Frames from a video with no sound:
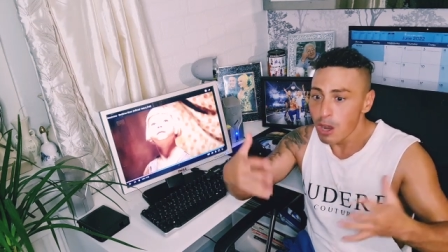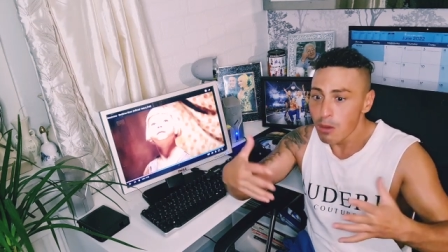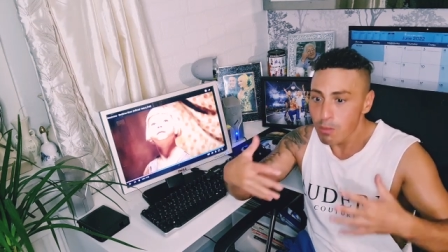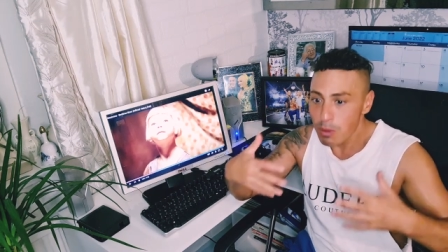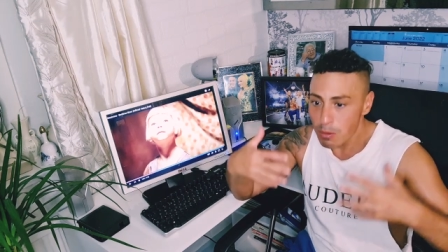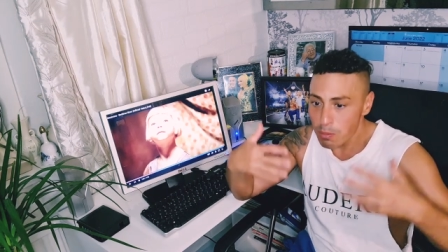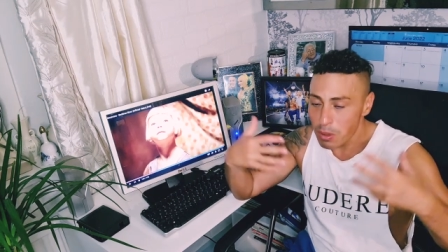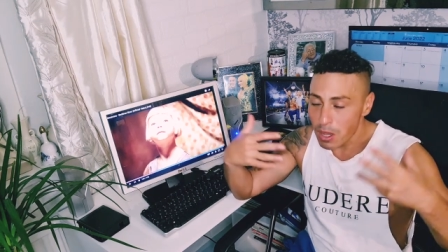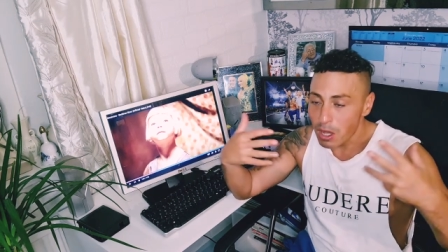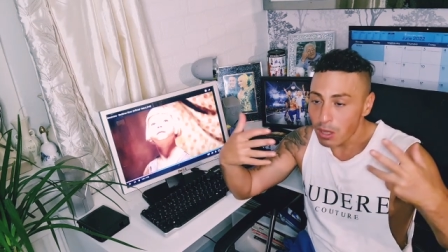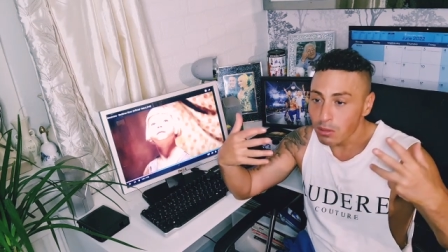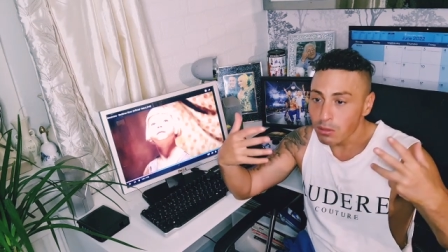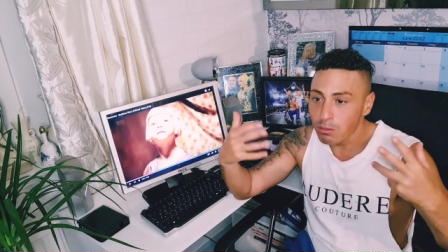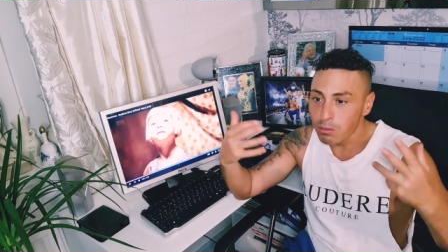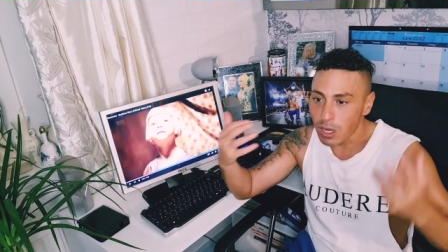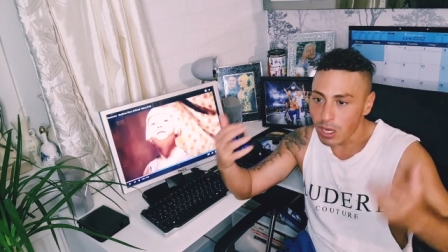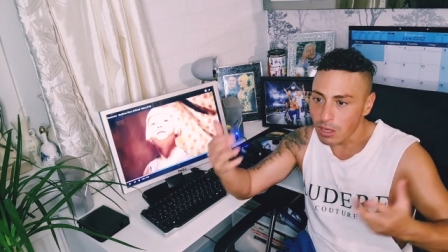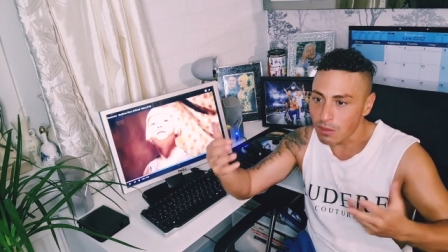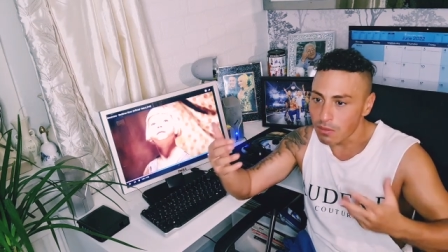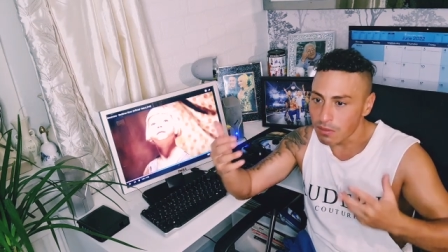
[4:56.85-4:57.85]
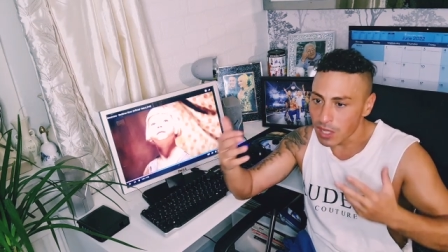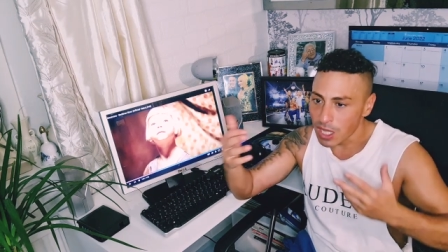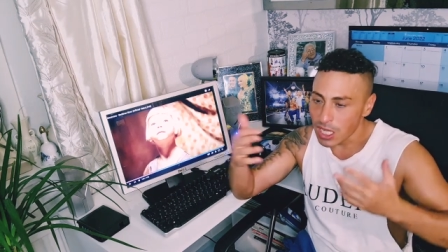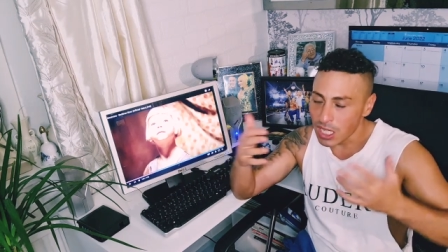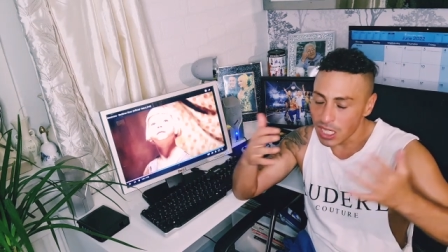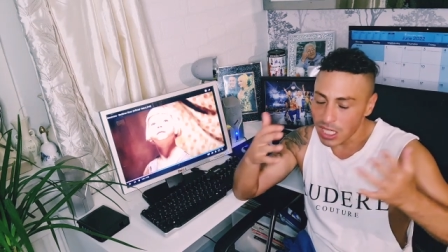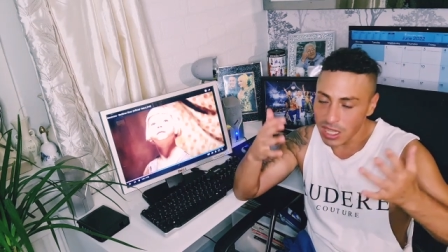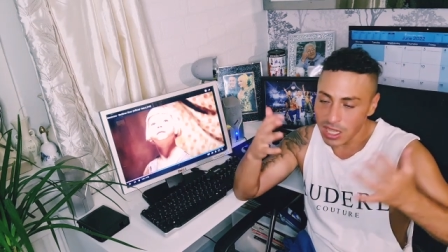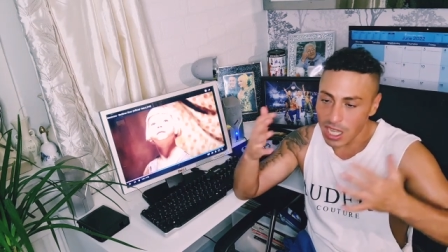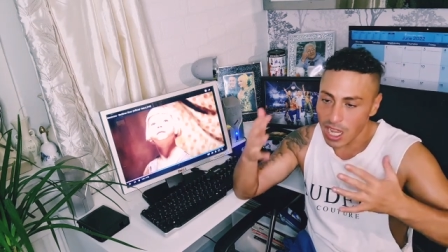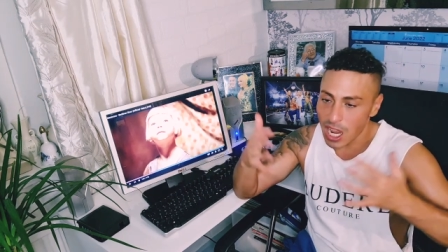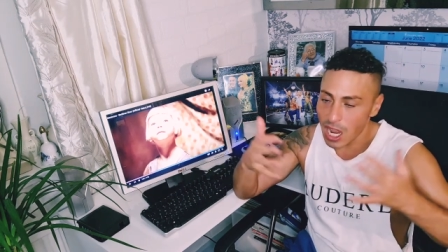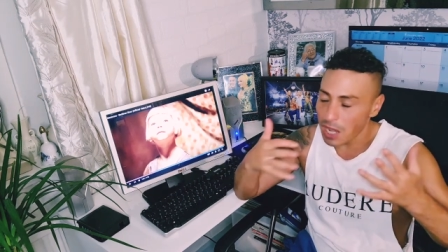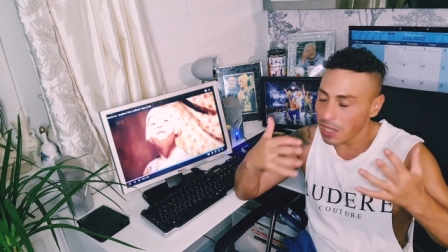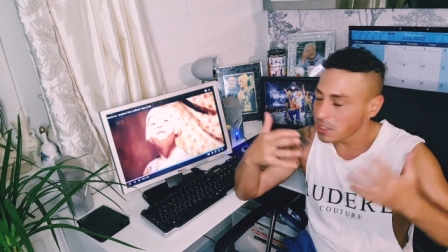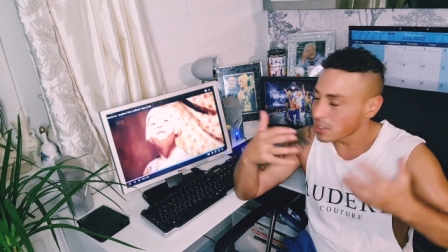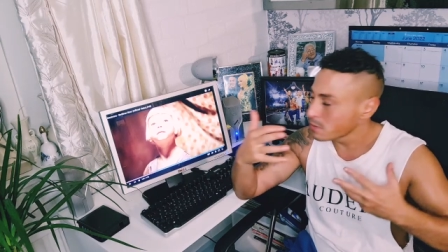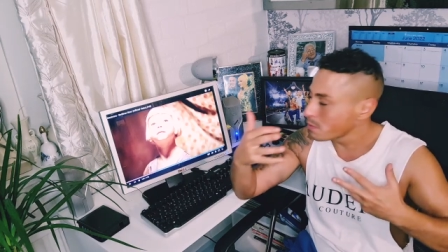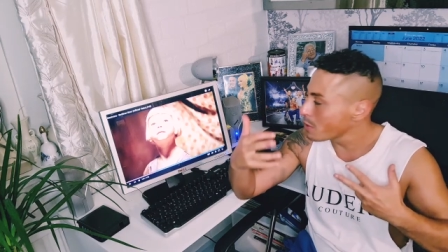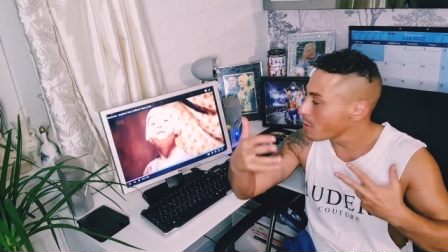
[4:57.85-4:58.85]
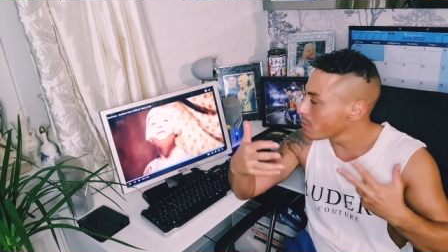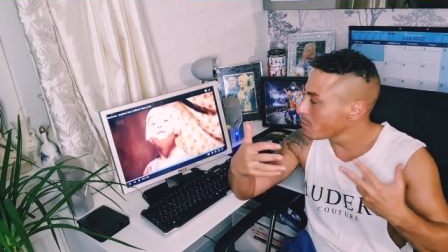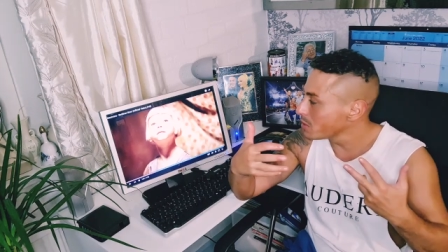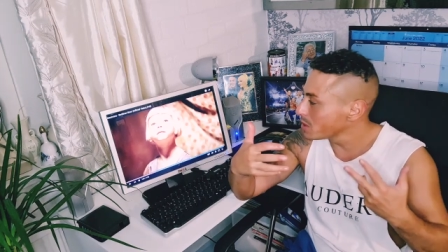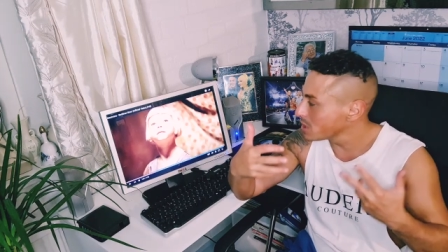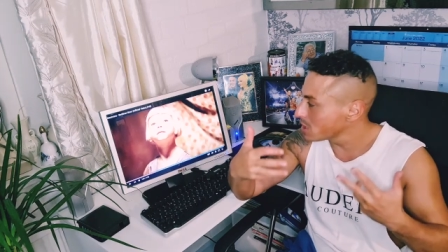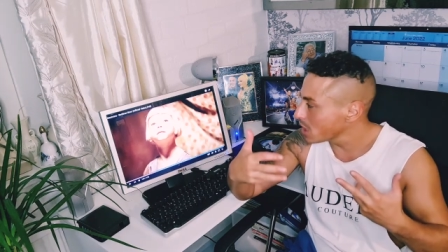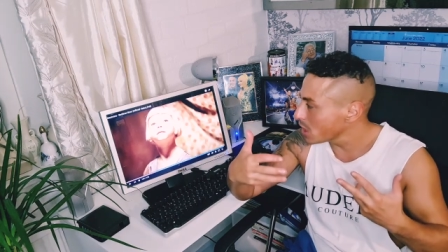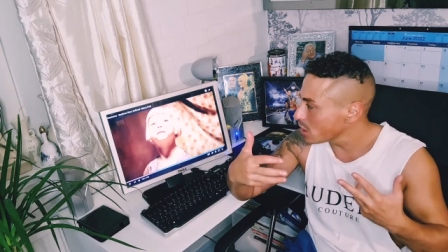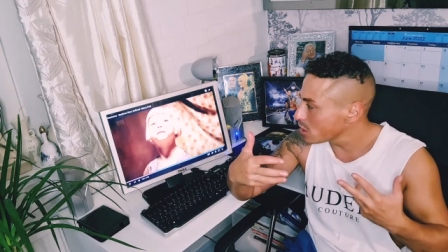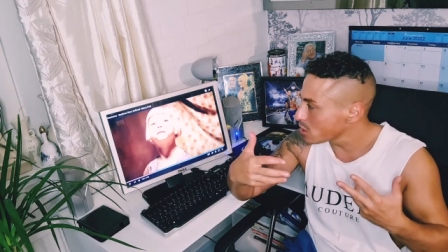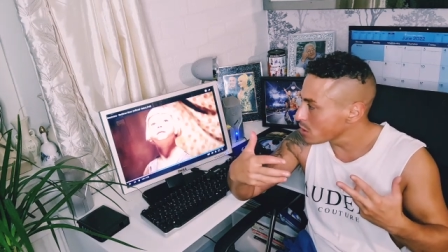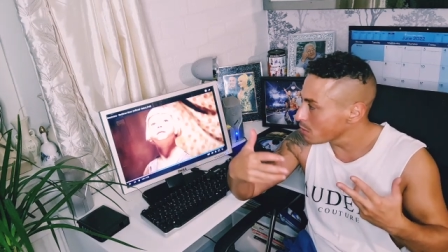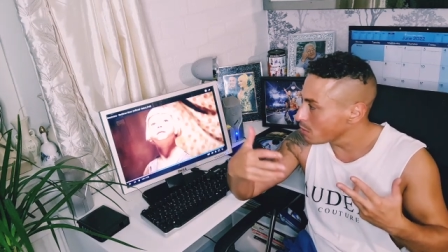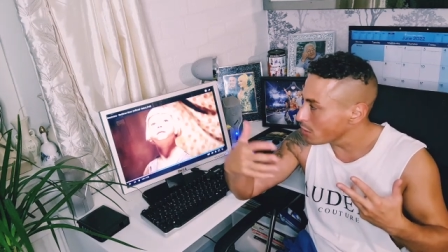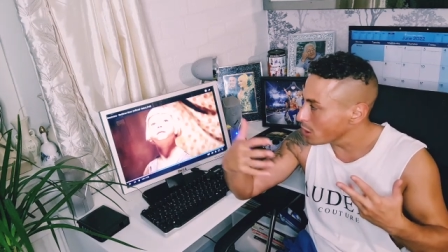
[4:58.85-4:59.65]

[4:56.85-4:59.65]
propelled Ray of Light in that experimentation.